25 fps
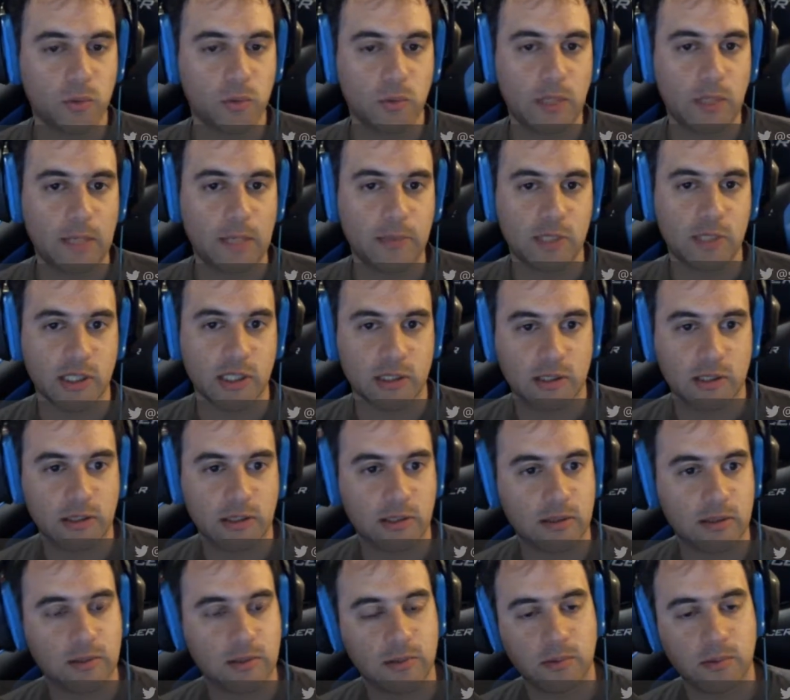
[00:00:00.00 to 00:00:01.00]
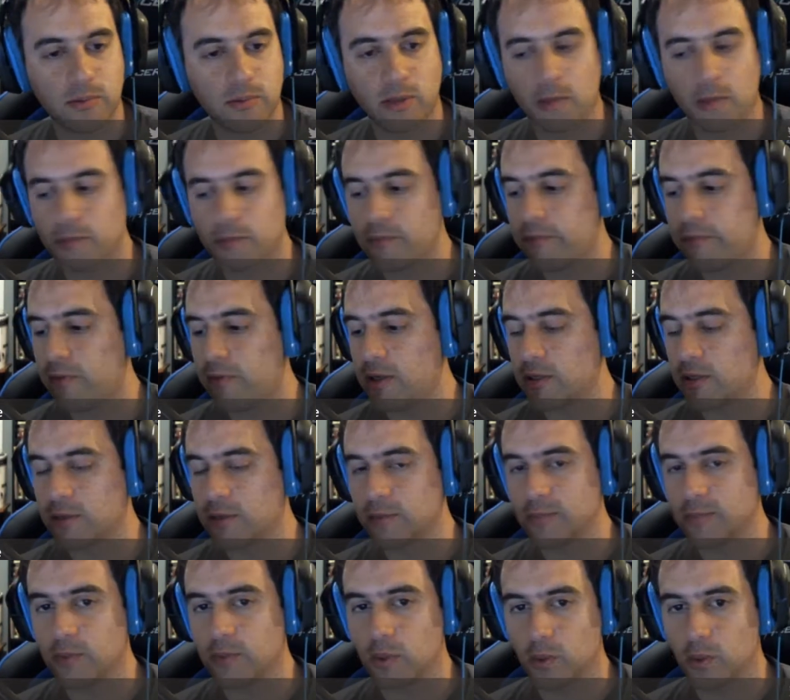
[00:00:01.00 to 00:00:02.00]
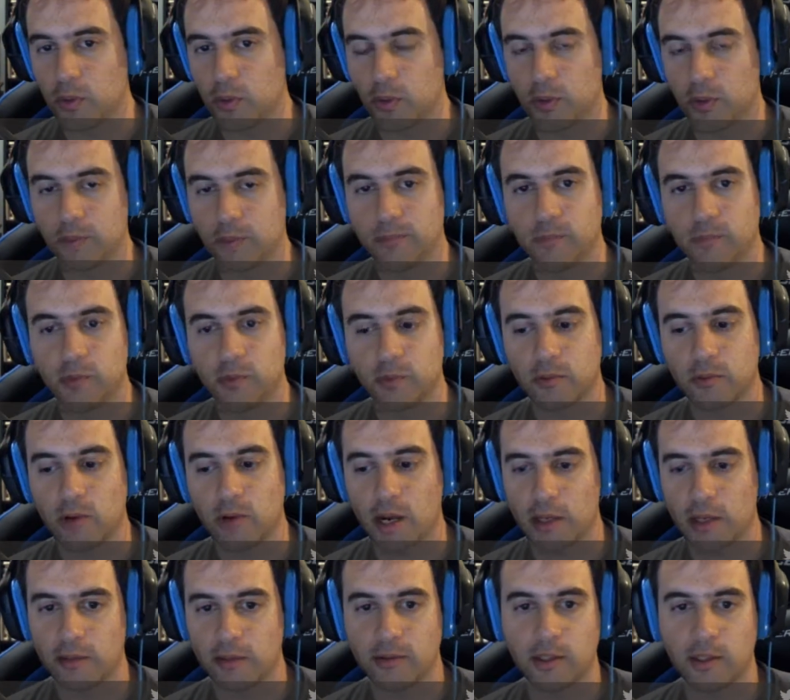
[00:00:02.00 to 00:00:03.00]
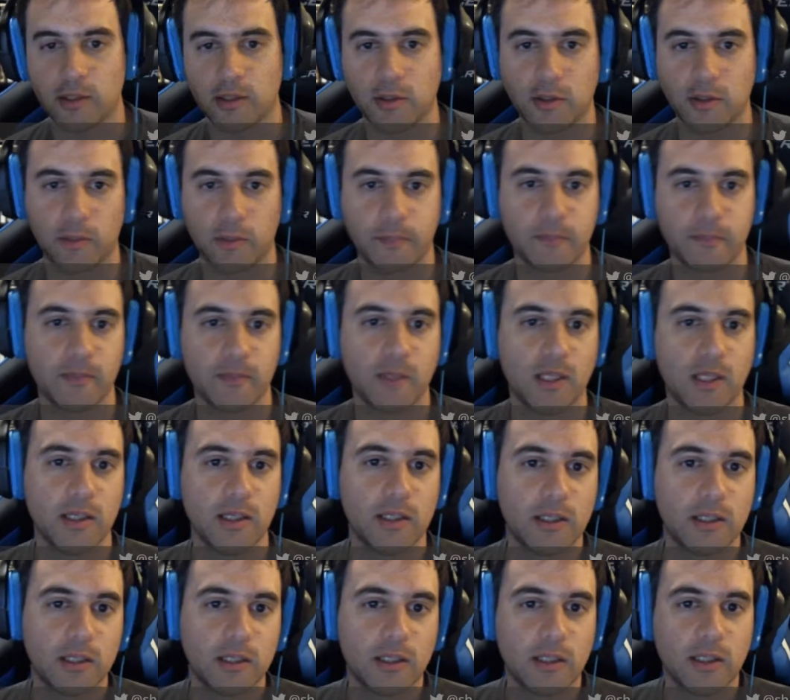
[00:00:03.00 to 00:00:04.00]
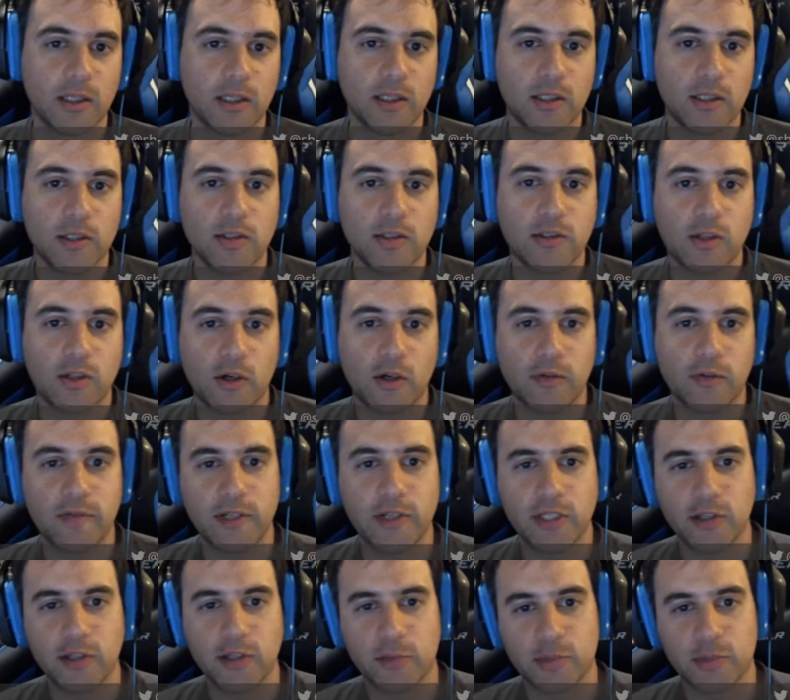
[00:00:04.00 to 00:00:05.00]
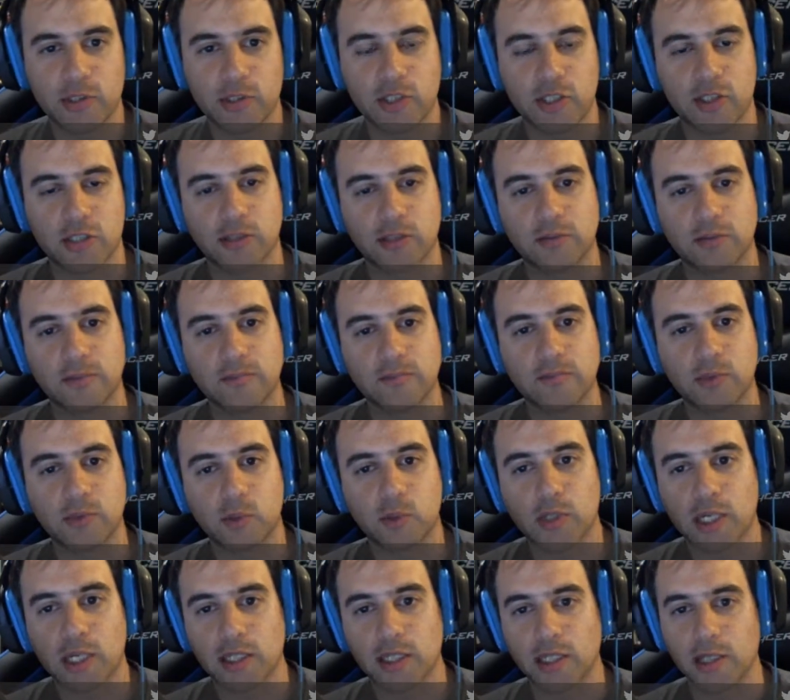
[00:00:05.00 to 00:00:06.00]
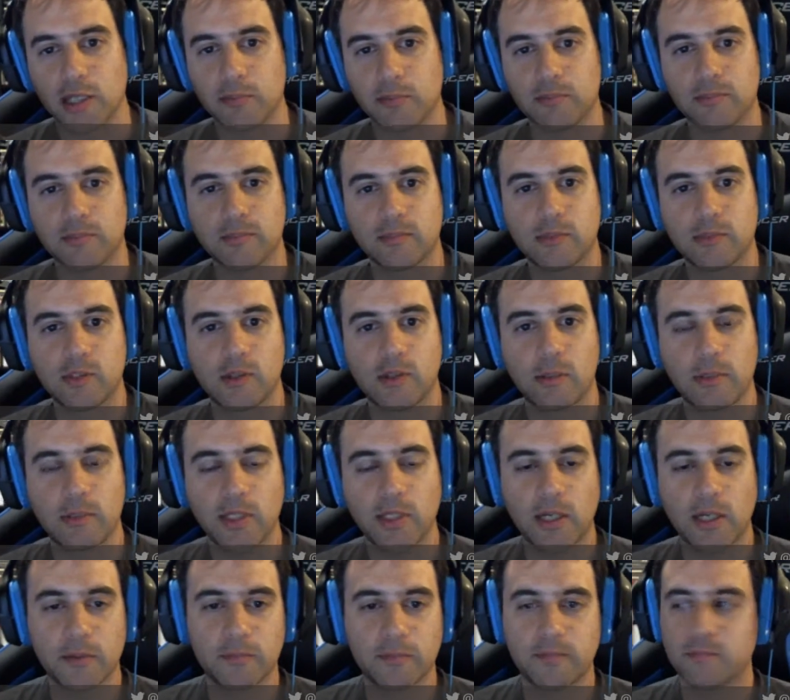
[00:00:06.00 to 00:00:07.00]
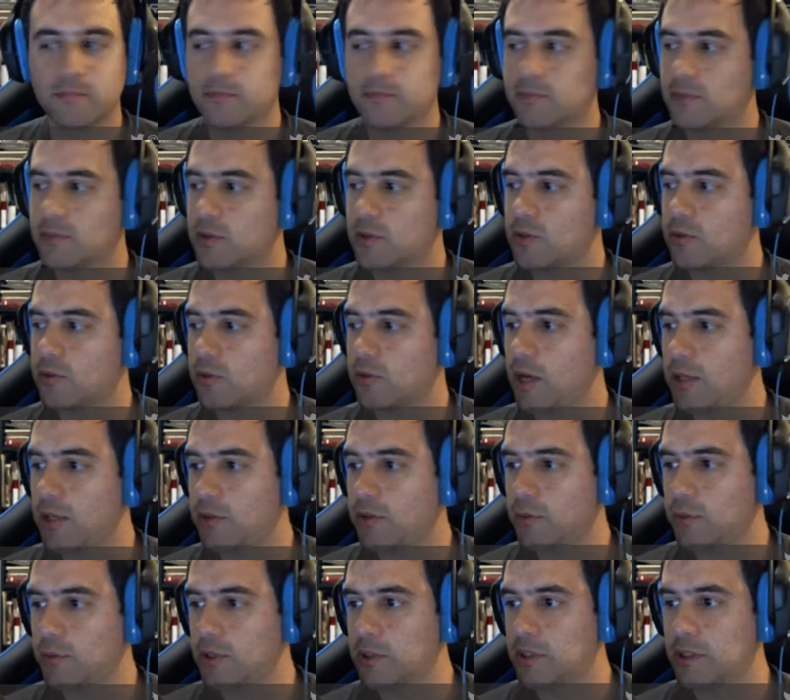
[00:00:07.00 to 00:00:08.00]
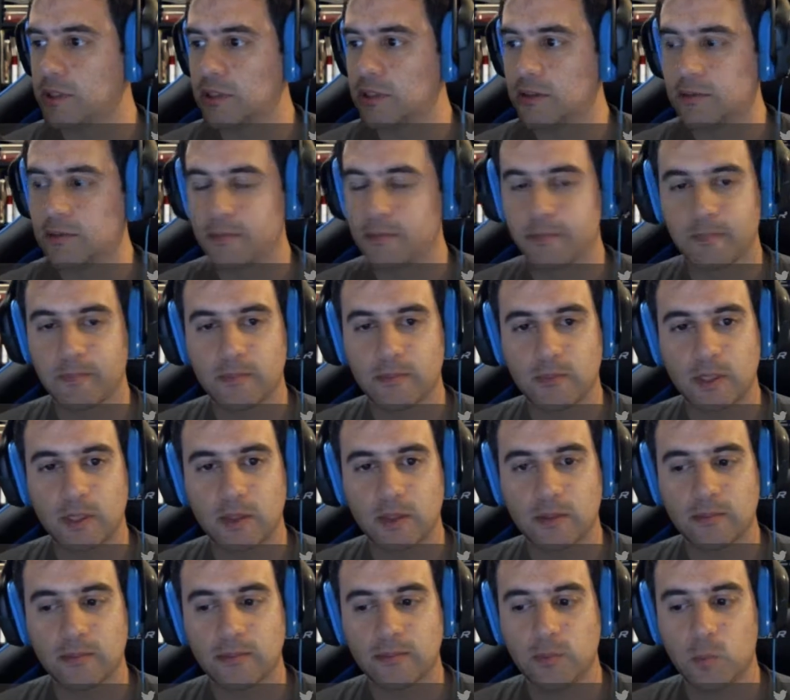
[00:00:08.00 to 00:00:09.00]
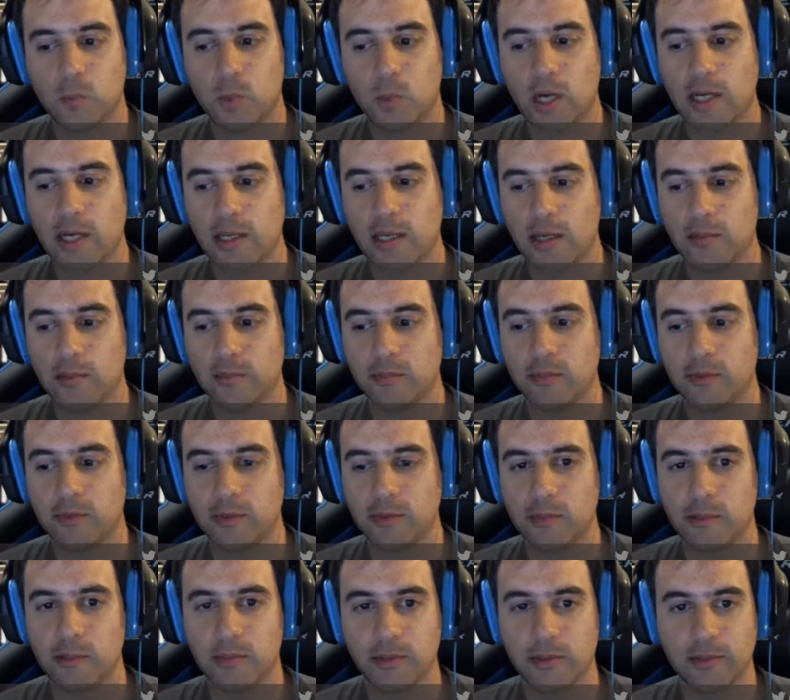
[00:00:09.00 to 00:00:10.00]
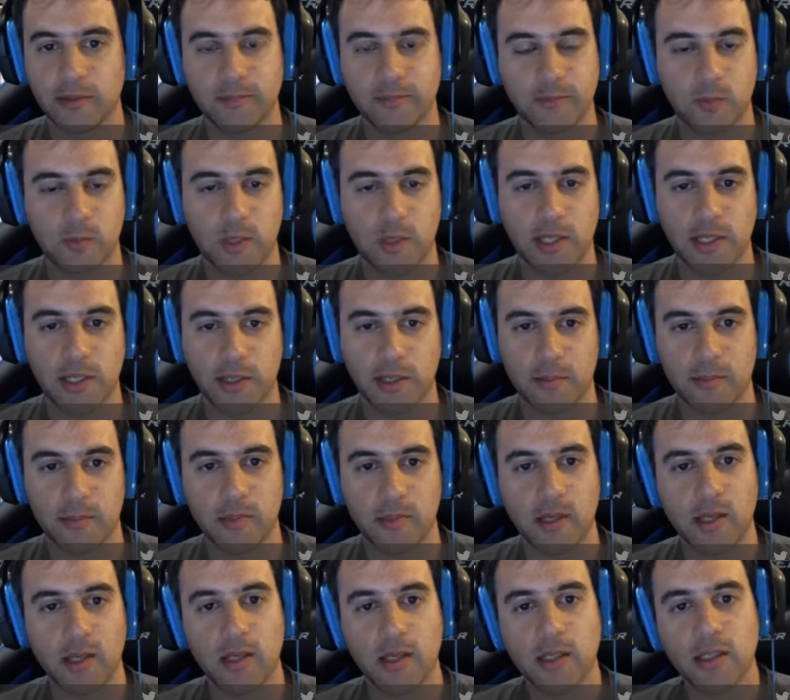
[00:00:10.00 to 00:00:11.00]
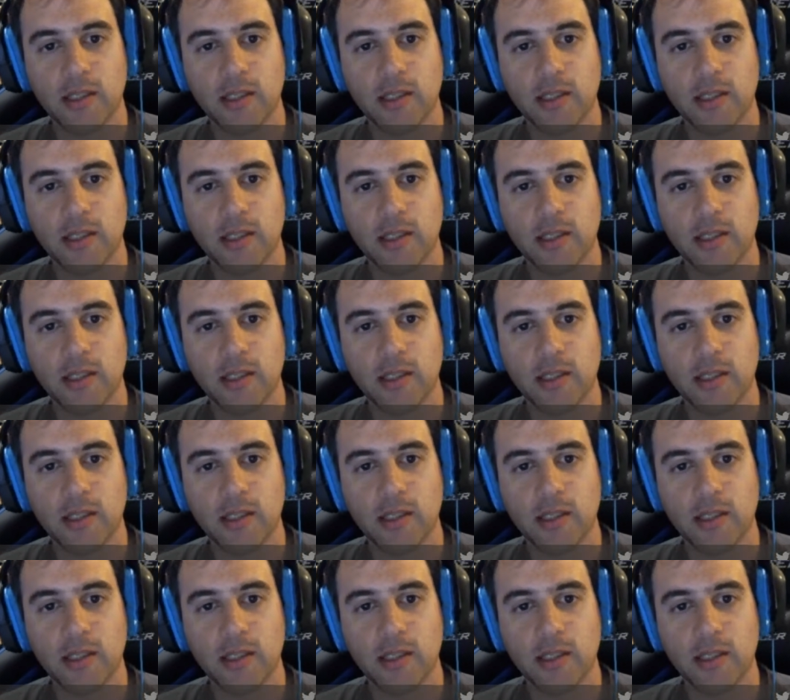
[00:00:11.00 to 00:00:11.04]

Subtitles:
to live chess to have some fun or to cry. I don't know. So fiddler position, rook endgame. So I'm going to try to read this. 1 a.m. Remember, 1 a.m.